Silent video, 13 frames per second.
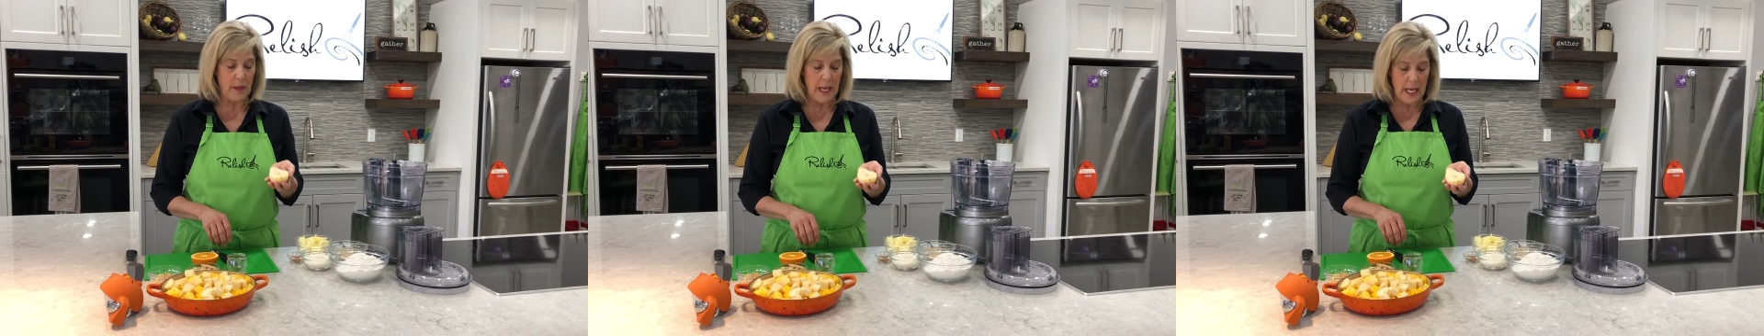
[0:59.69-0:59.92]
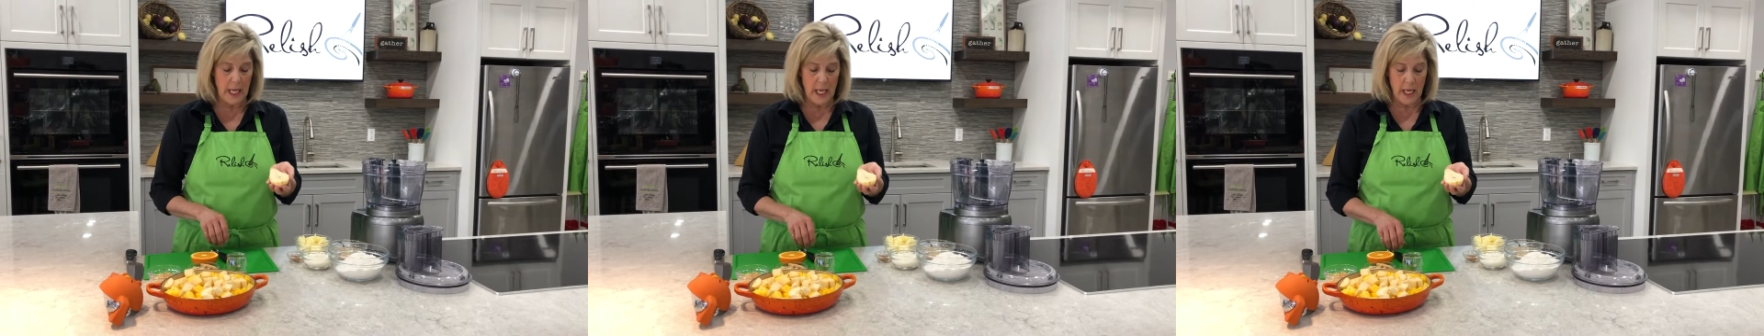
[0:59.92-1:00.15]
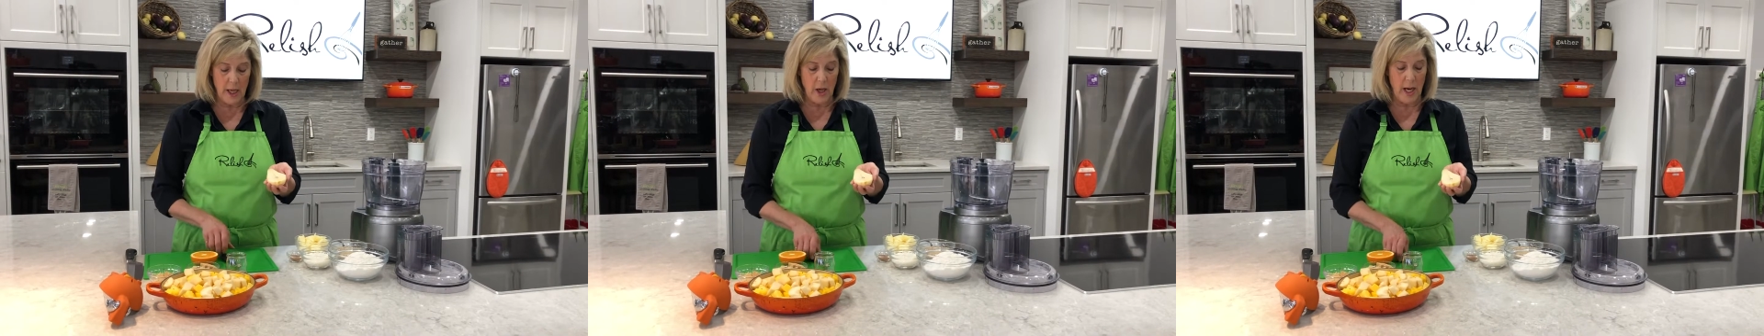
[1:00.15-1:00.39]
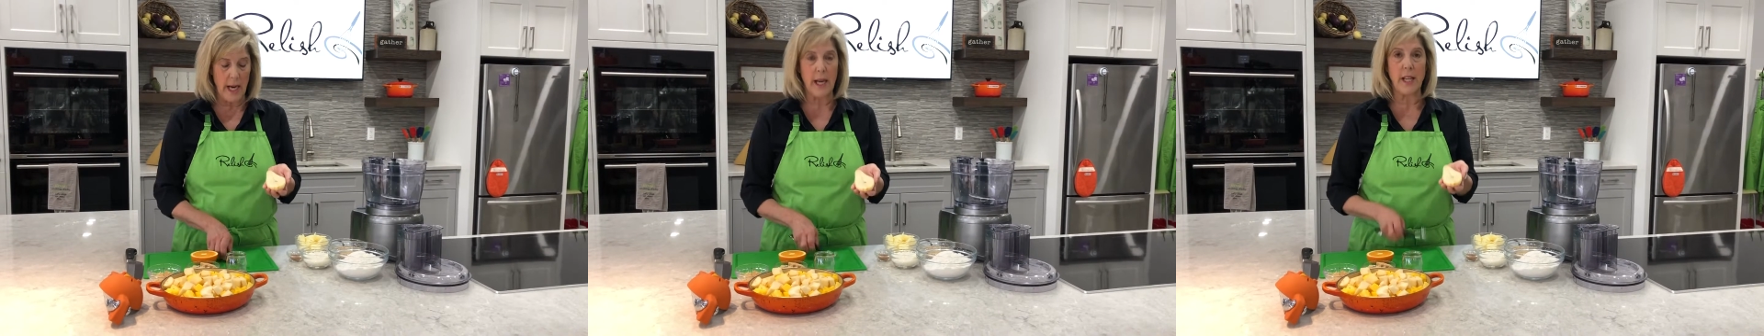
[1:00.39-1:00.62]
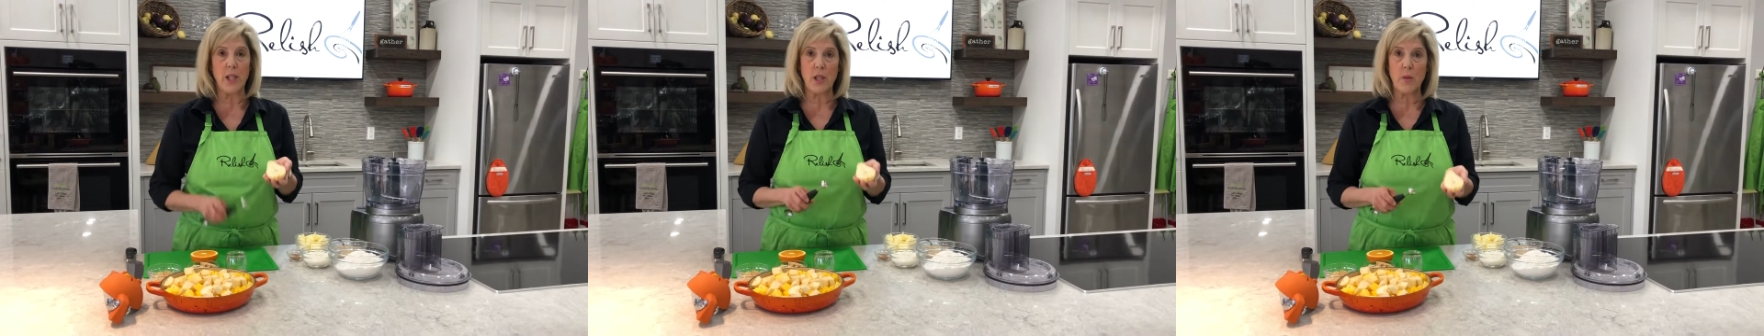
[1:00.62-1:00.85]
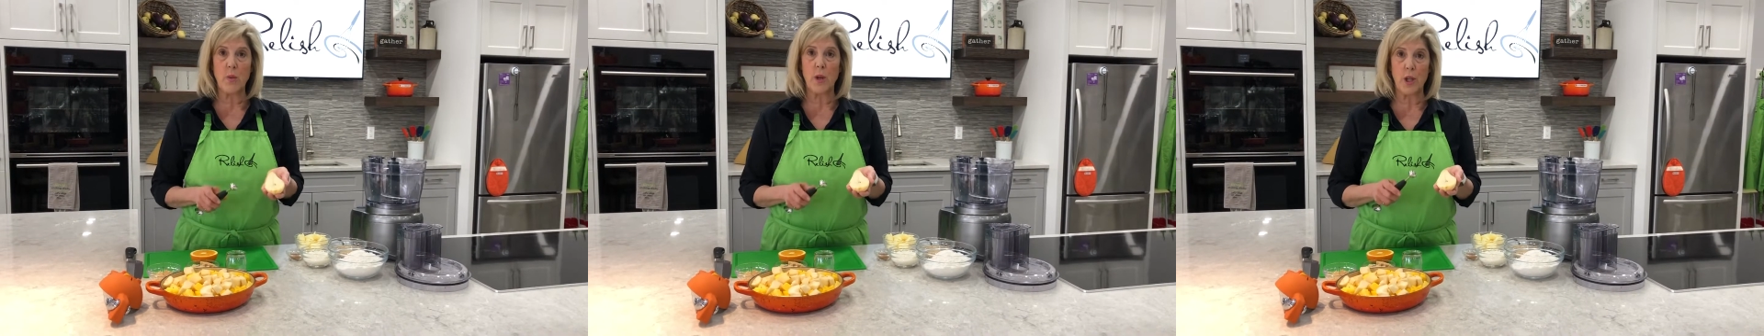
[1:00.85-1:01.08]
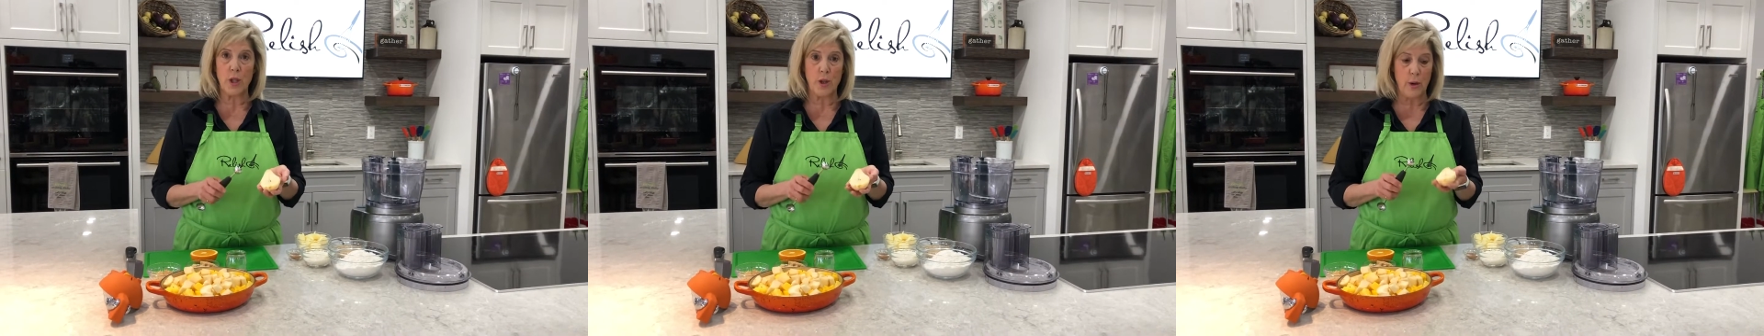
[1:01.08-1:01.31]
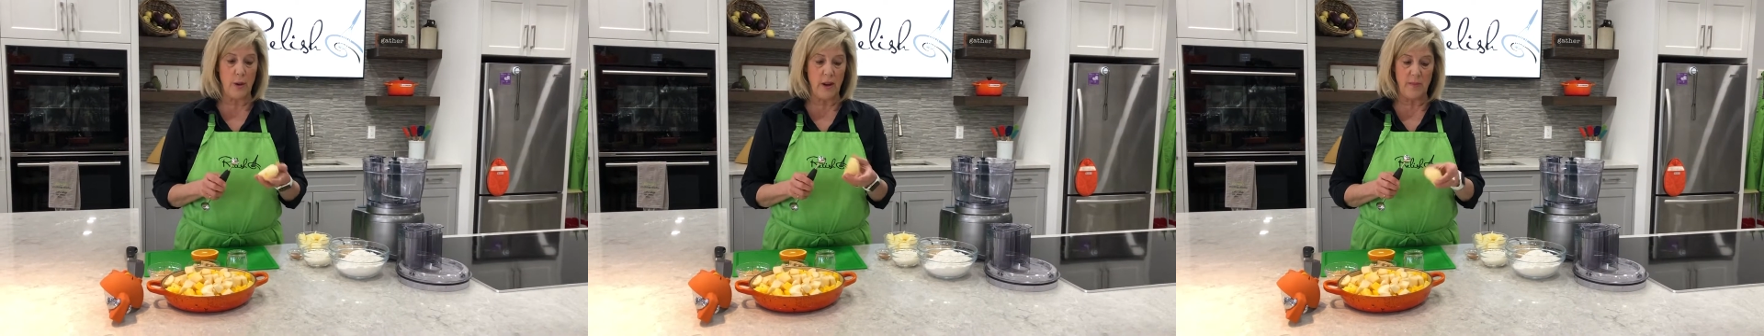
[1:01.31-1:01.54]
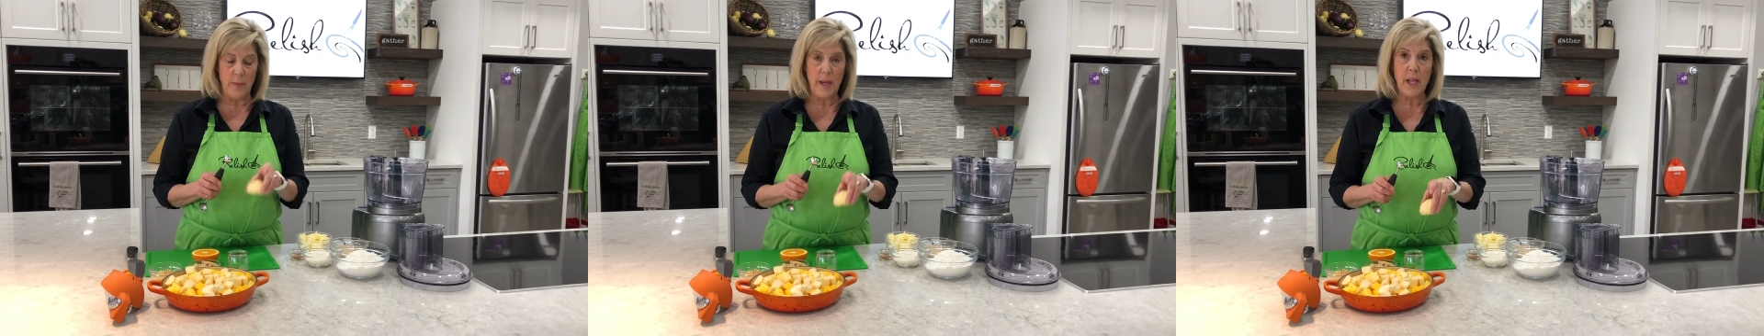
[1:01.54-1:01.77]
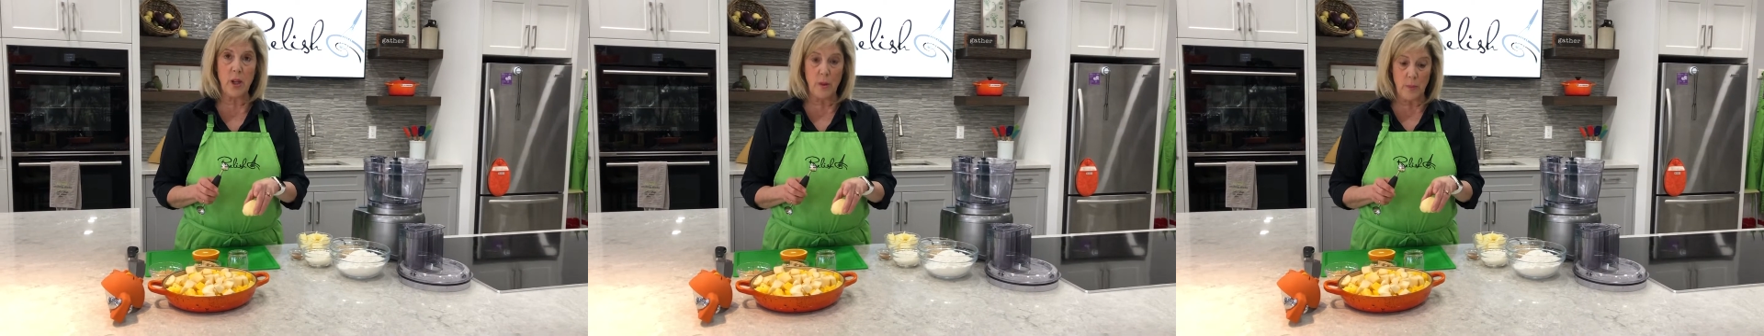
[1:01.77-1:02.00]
in here, and I just want to show you I've peeled